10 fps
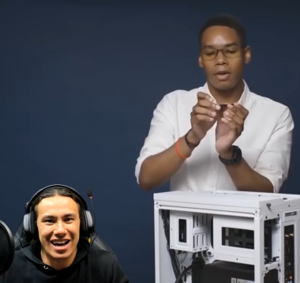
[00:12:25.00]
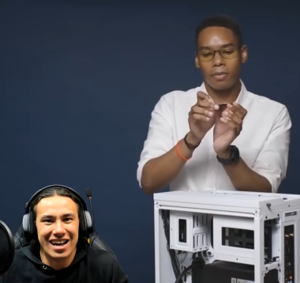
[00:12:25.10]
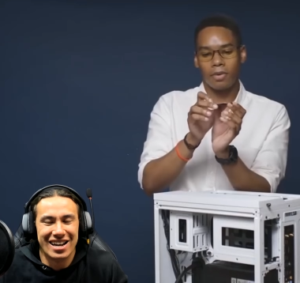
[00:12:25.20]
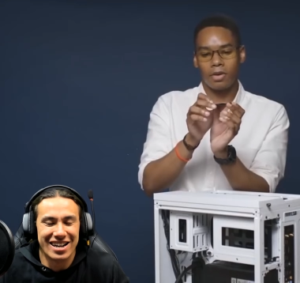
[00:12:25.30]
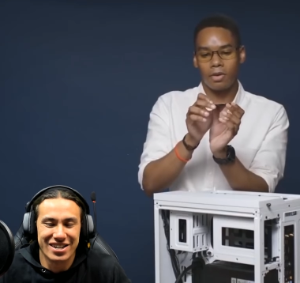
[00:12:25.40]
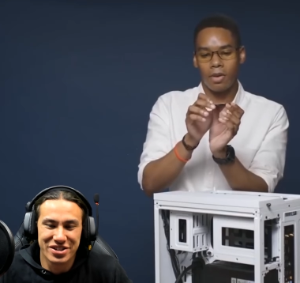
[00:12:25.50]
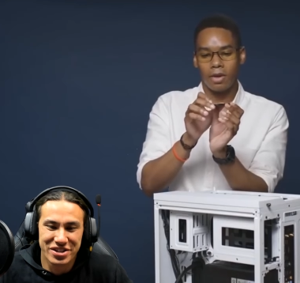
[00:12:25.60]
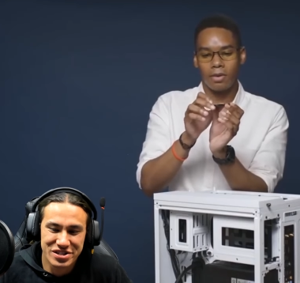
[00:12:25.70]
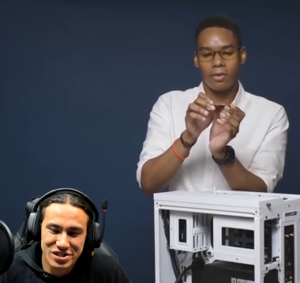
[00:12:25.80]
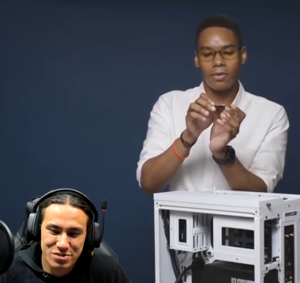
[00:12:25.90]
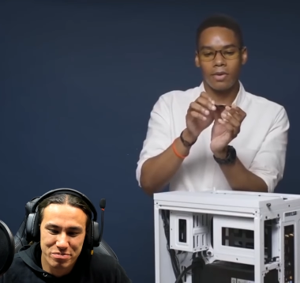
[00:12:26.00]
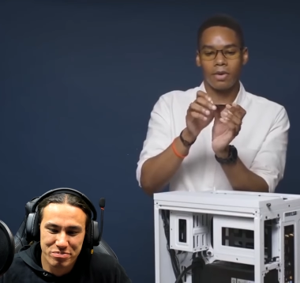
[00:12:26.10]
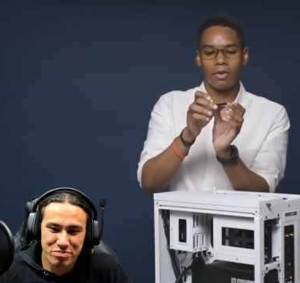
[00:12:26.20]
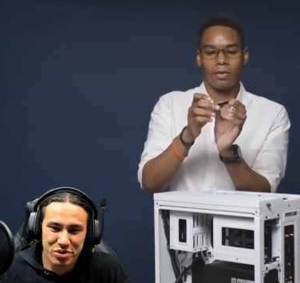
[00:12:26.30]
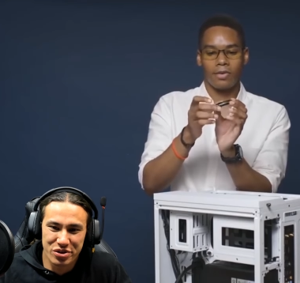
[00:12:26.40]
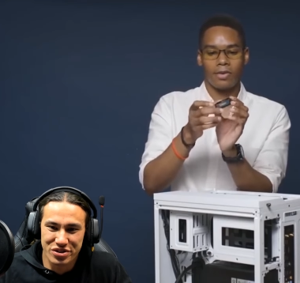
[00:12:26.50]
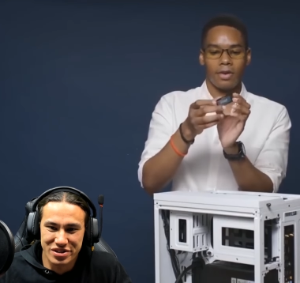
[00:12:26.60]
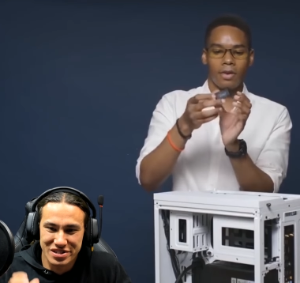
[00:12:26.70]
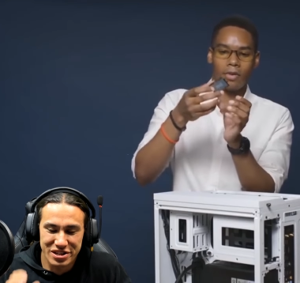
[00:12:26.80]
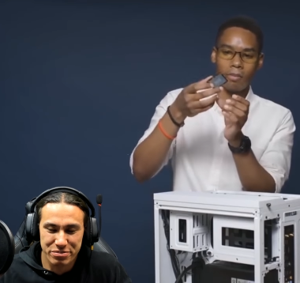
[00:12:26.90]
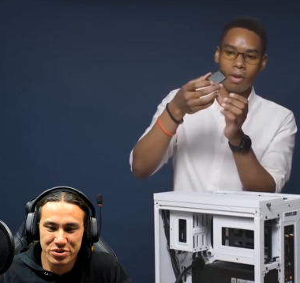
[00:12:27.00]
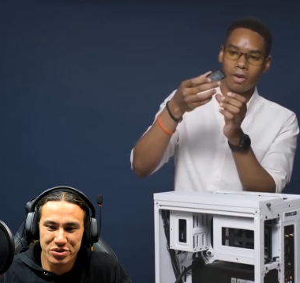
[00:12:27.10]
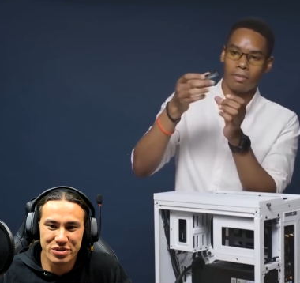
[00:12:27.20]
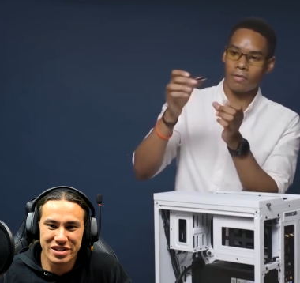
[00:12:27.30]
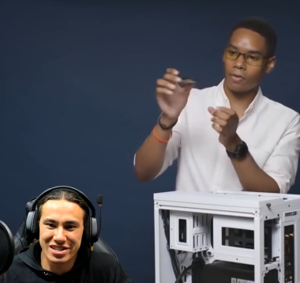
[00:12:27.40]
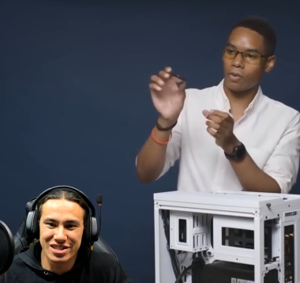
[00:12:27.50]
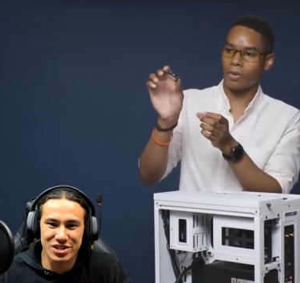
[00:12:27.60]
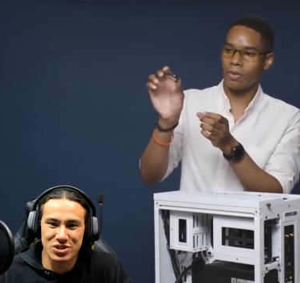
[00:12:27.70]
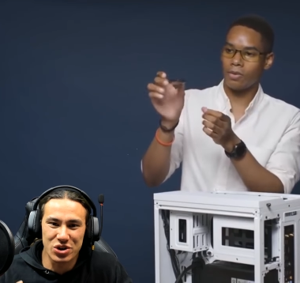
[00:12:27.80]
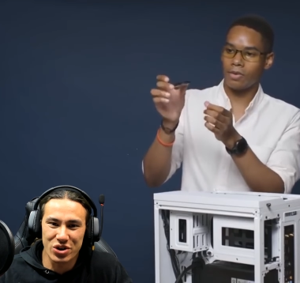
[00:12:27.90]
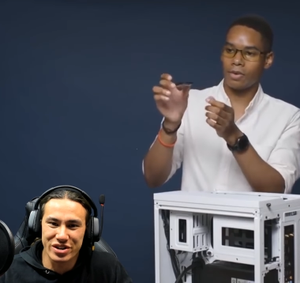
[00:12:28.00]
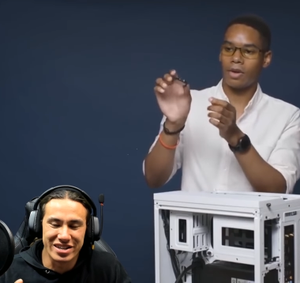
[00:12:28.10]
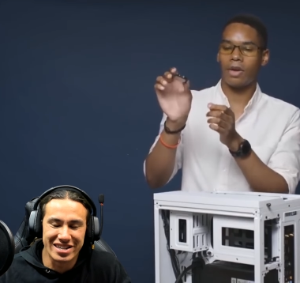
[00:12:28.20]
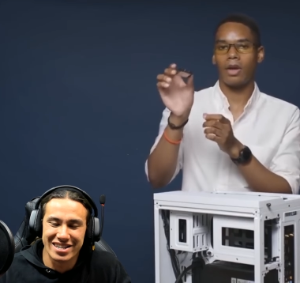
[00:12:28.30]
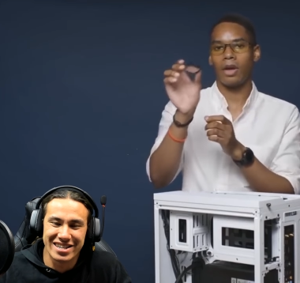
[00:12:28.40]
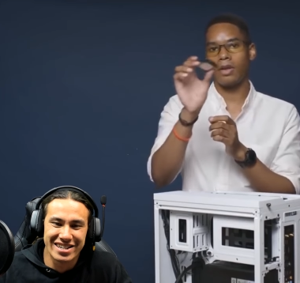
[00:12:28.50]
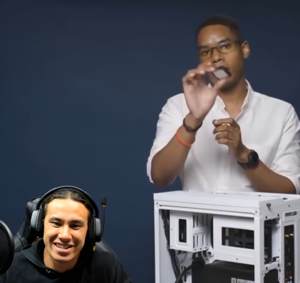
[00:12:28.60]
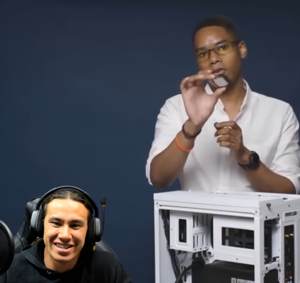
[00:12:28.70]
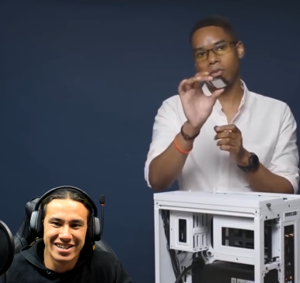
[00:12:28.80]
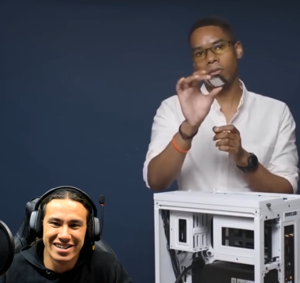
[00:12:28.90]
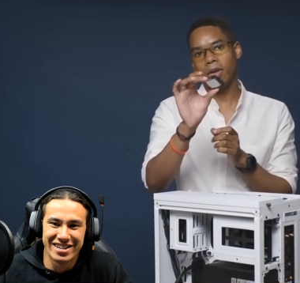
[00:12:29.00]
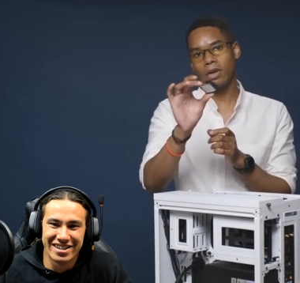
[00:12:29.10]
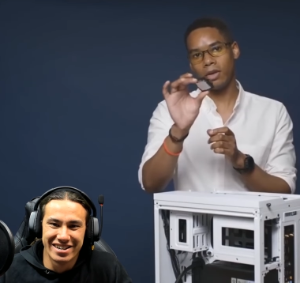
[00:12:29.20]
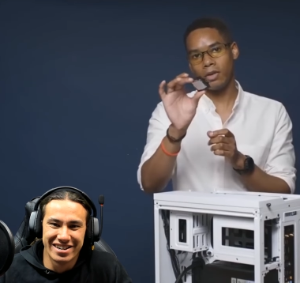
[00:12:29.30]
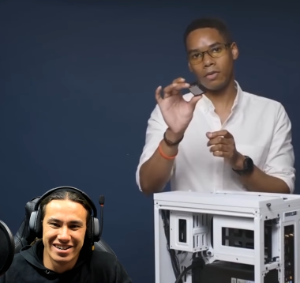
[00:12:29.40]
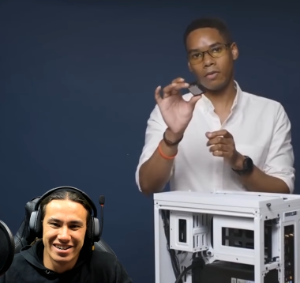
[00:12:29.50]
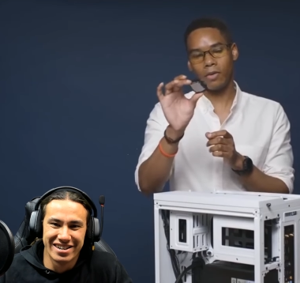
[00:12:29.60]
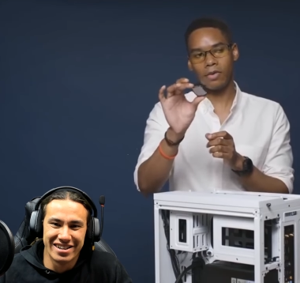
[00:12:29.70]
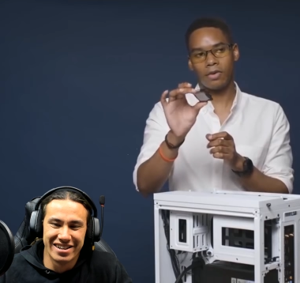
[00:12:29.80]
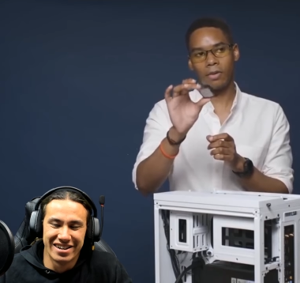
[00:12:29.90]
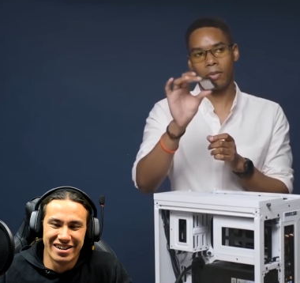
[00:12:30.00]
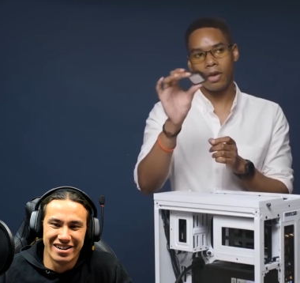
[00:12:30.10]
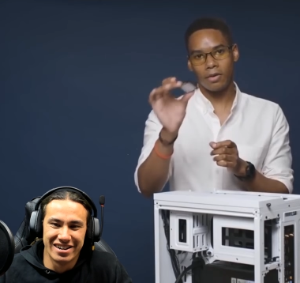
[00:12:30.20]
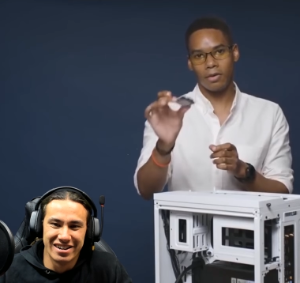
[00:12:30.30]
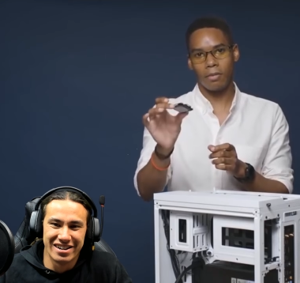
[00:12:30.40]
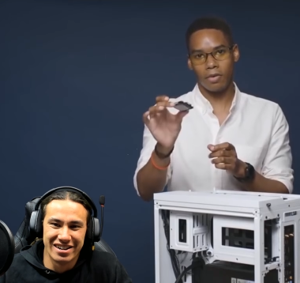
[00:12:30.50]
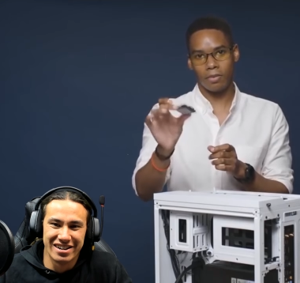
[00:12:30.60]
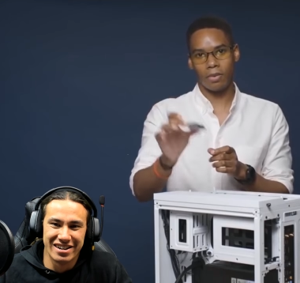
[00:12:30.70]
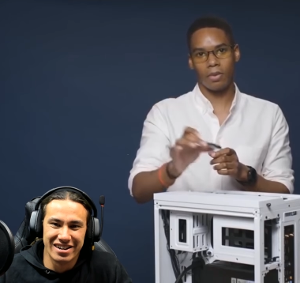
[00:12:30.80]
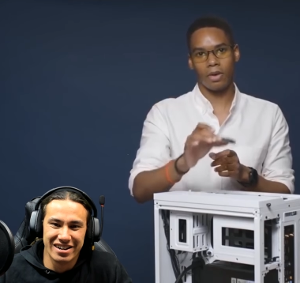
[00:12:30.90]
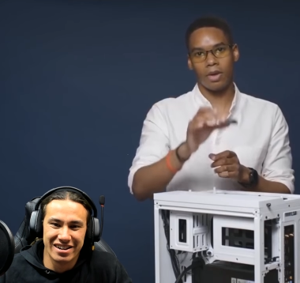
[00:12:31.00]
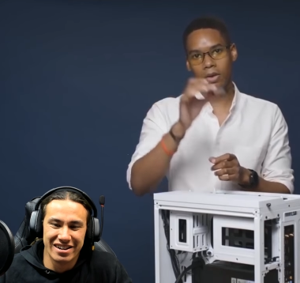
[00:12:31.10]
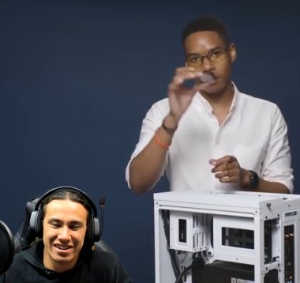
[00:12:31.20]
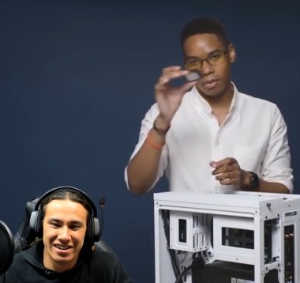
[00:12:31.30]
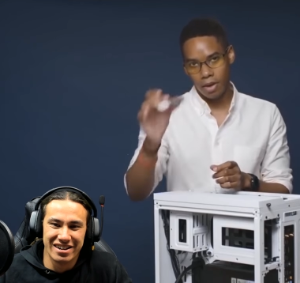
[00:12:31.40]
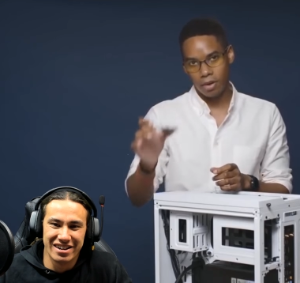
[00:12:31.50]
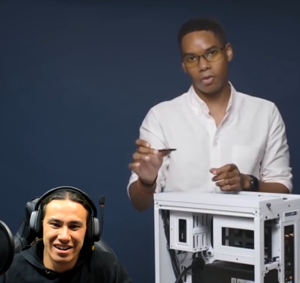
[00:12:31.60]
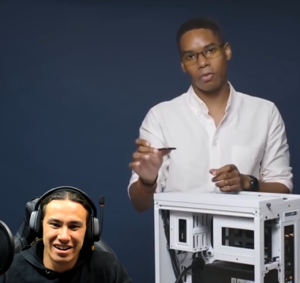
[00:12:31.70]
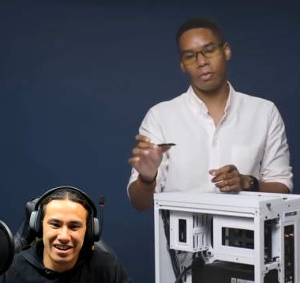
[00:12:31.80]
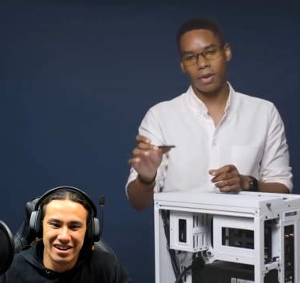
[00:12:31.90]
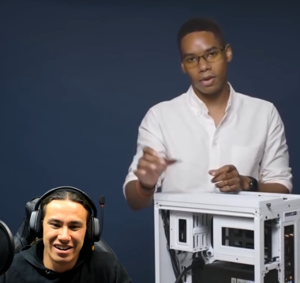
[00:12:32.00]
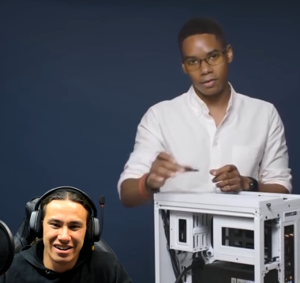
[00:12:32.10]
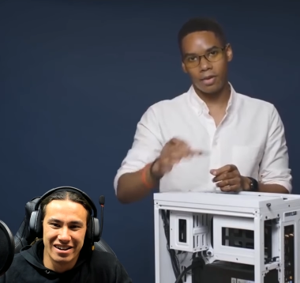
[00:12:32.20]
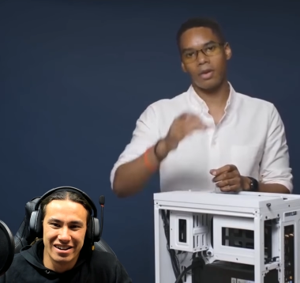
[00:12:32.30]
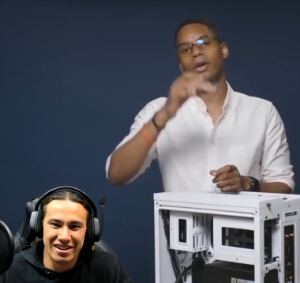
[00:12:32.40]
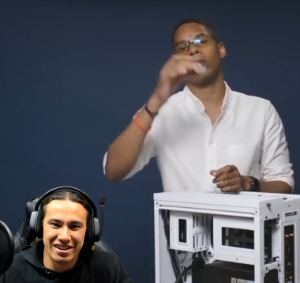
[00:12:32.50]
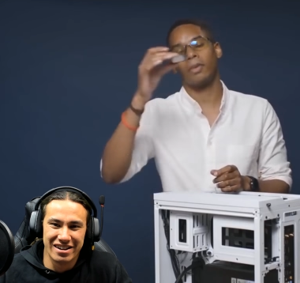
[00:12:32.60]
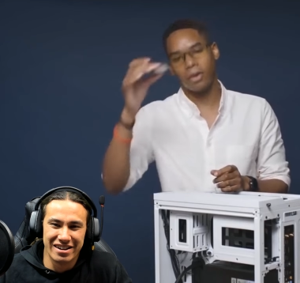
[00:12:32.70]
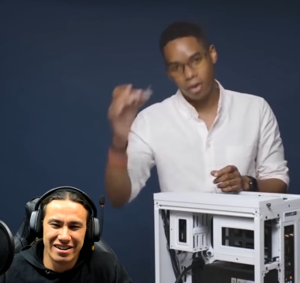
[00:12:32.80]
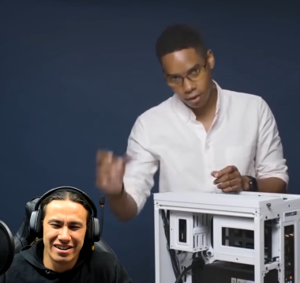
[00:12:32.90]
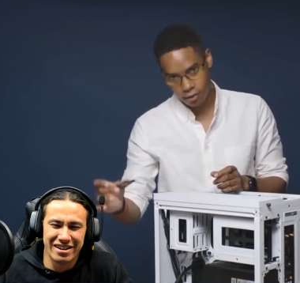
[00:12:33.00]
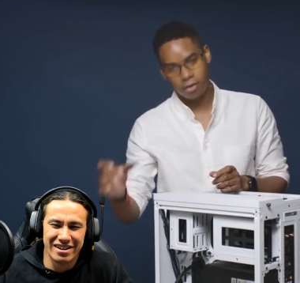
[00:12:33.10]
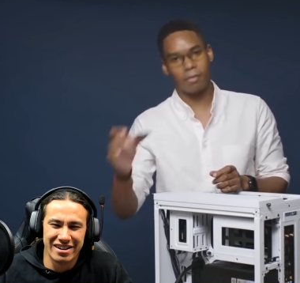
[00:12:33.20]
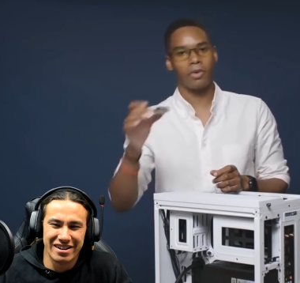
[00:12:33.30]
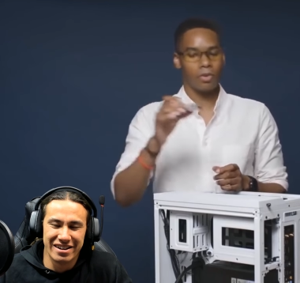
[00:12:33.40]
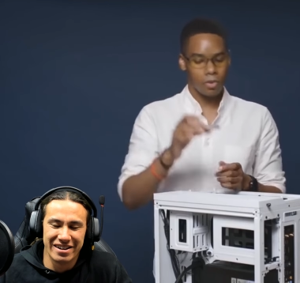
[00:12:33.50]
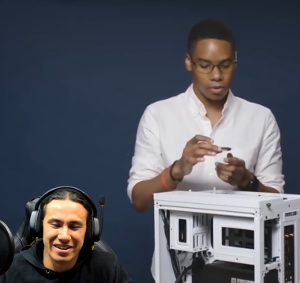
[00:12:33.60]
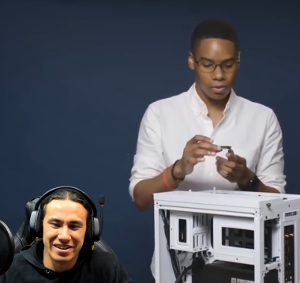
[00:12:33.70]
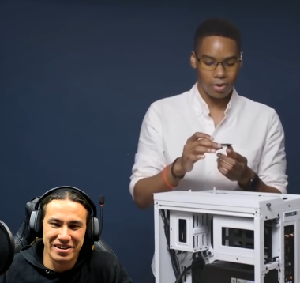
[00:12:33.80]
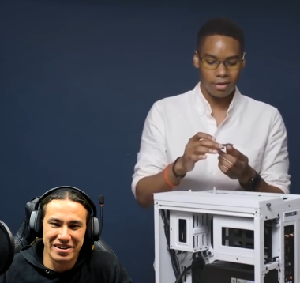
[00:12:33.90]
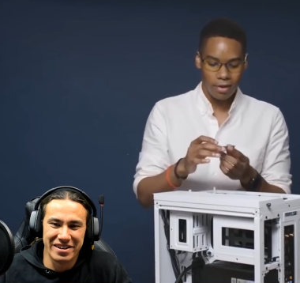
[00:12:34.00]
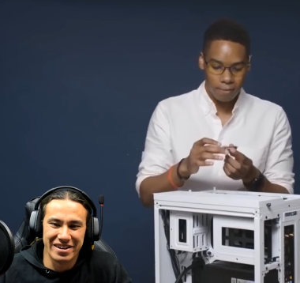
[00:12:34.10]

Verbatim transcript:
Speaker 1: light it up with the you triangles that you'll see C P U on the bottom left the socket.
Speaker 2: And this will make it easier for us to apply it to the motherboard, and then apply thermal paste, and then apply a C P U cooler